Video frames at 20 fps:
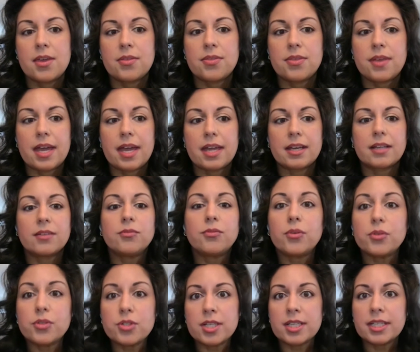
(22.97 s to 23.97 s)
that
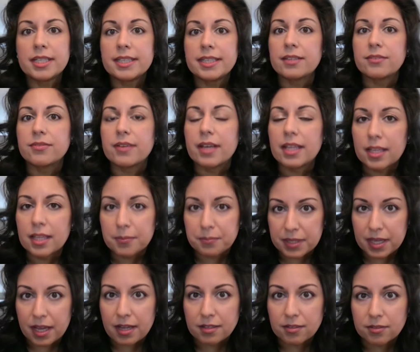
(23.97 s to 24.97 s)
unfortunately developed
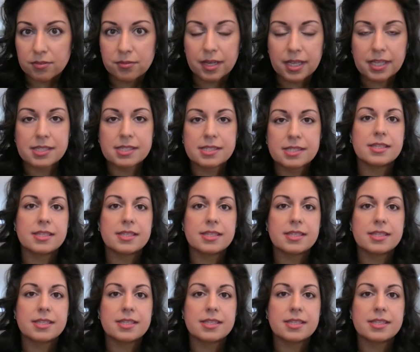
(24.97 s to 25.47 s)
anorexia,